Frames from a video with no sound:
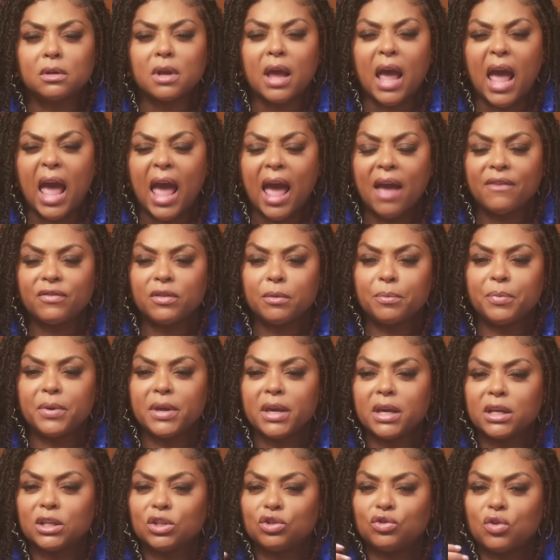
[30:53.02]
I have to be
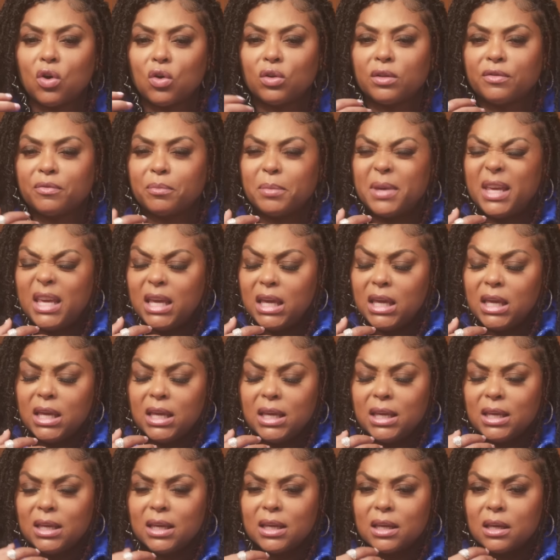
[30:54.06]
in control of me.
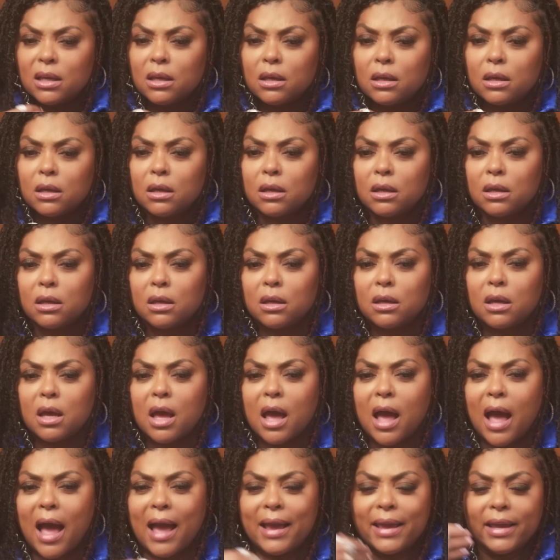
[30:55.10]

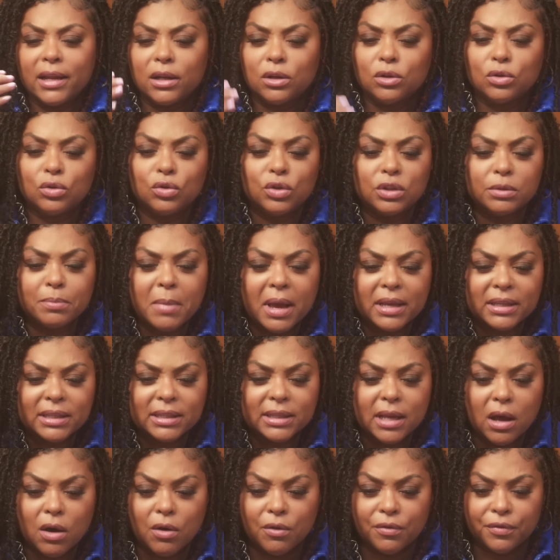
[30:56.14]
I can lose
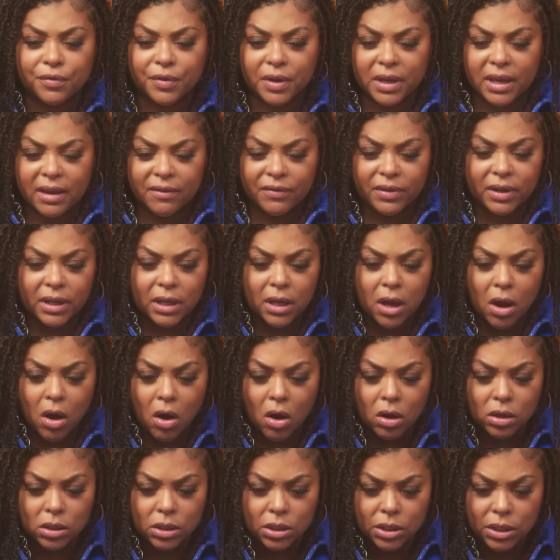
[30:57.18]
myself giving it
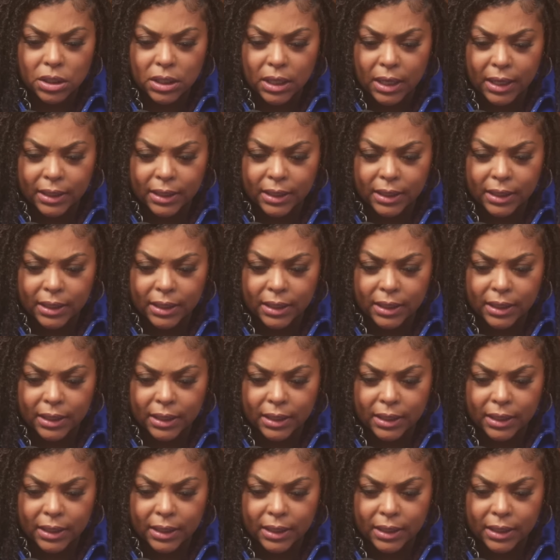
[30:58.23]
all to the